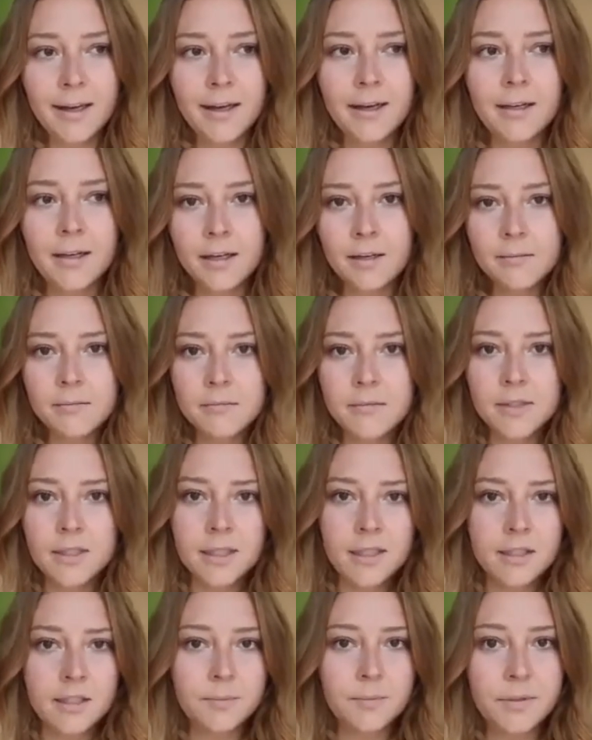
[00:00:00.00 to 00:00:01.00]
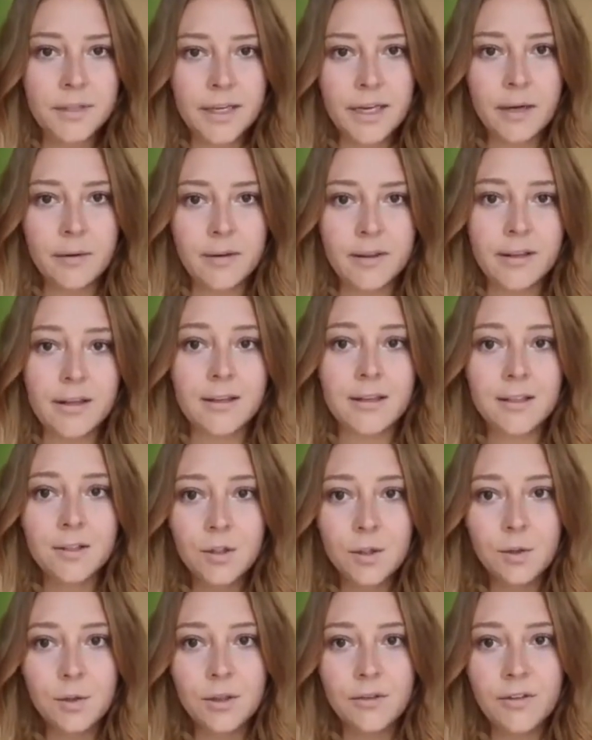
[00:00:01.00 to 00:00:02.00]
it kind of comes into play with
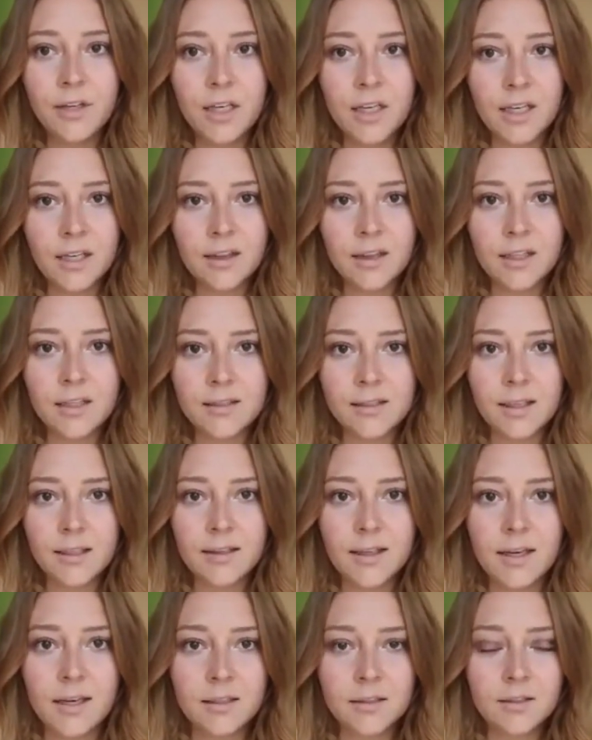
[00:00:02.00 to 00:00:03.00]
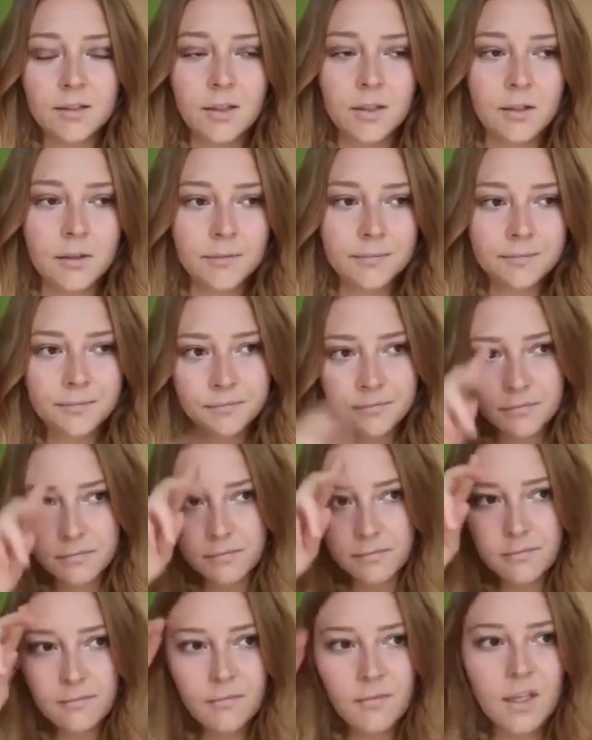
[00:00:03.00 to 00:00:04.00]
intuitive eating and things like that. So
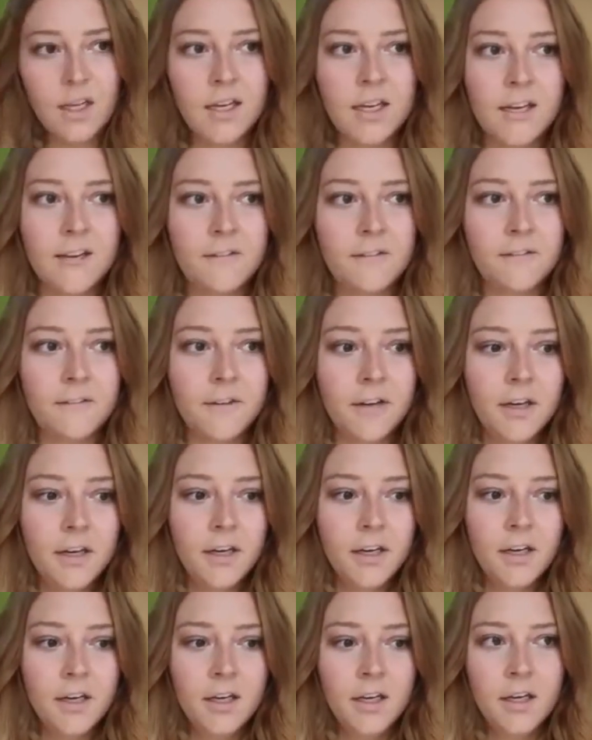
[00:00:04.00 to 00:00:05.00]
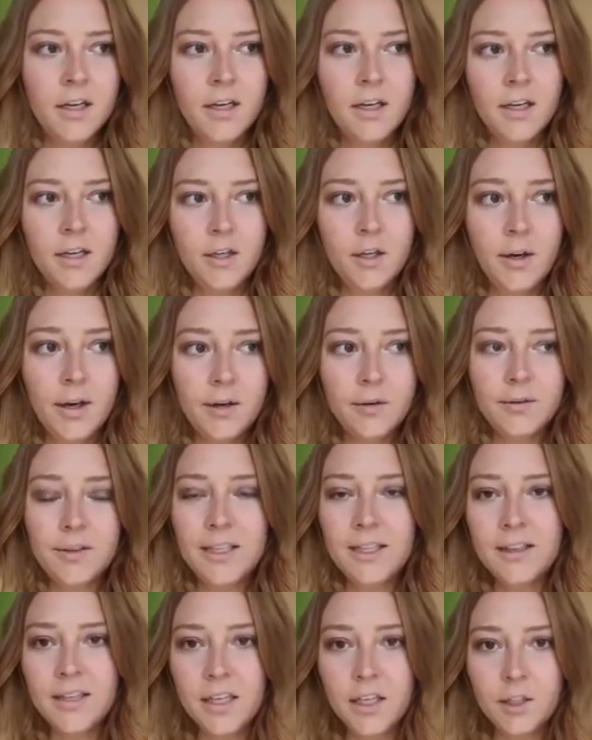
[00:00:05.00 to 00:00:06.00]
if, I don't
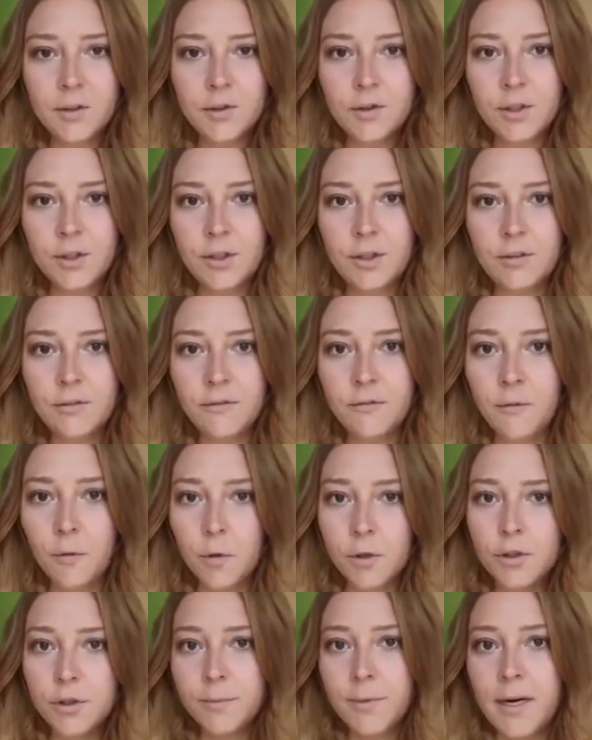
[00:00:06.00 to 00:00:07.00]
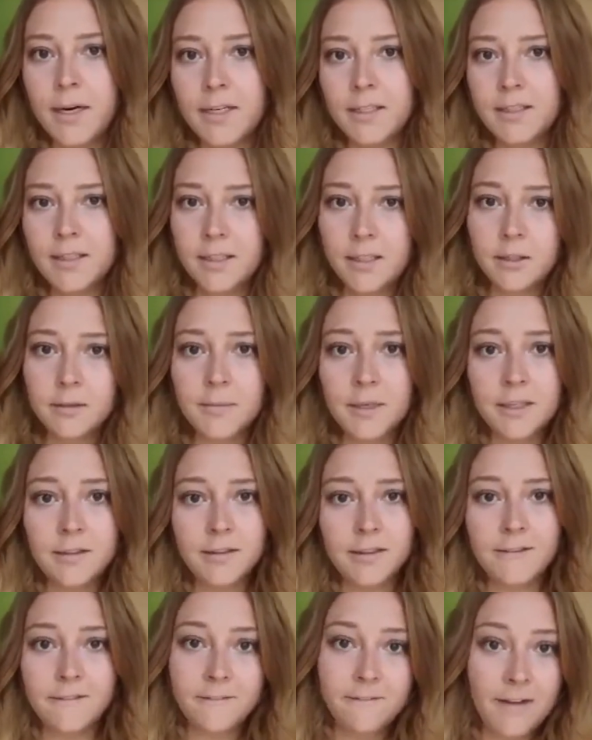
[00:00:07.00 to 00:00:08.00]
think that you should force your body to
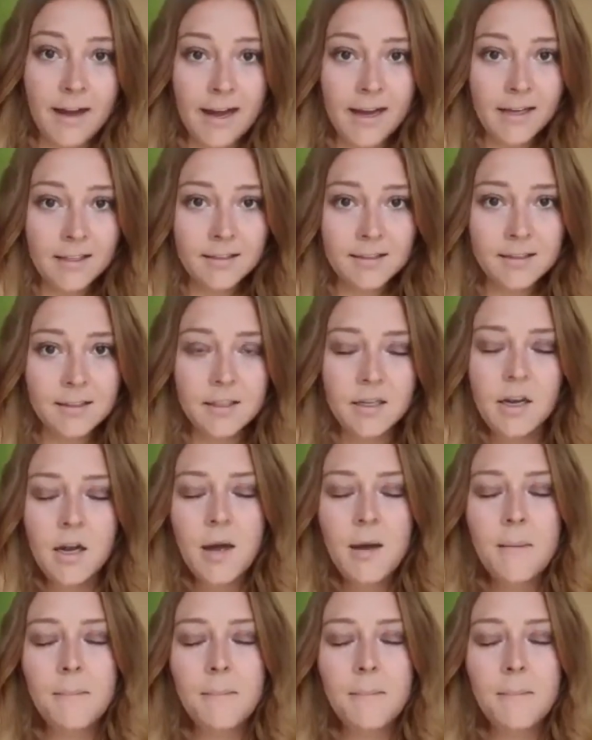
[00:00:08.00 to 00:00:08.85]
intermittently fast,